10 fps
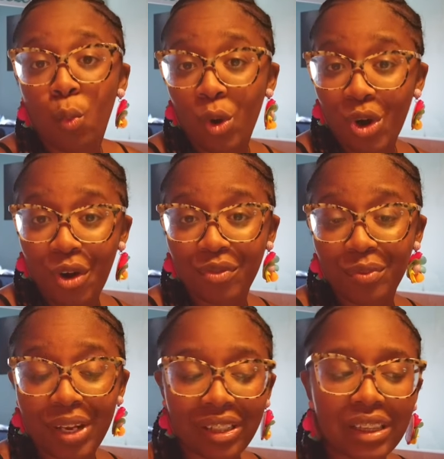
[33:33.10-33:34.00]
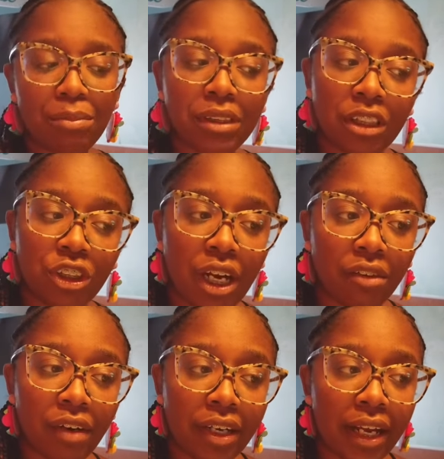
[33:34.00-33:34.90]
we'll go from there. Tierra's in the
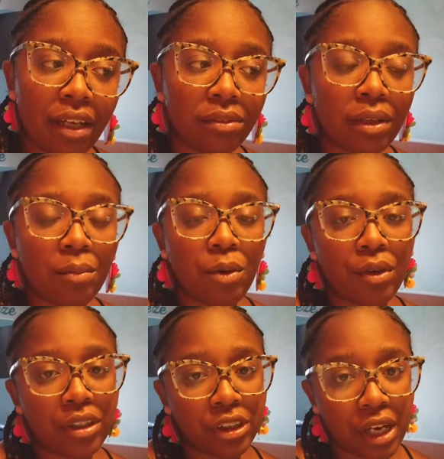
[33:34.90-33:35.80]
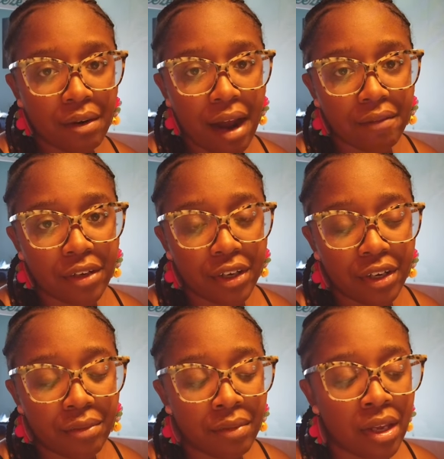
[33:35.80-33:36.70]
shower right now. I'm going to the shower after
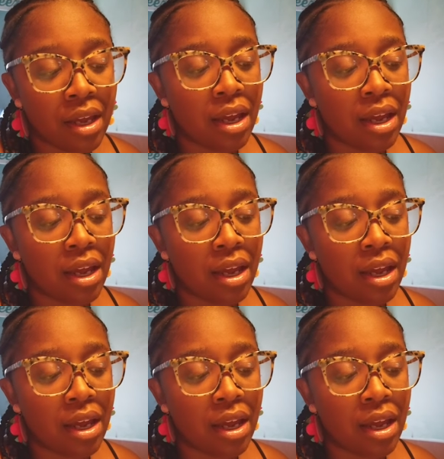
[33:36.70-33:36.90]
her.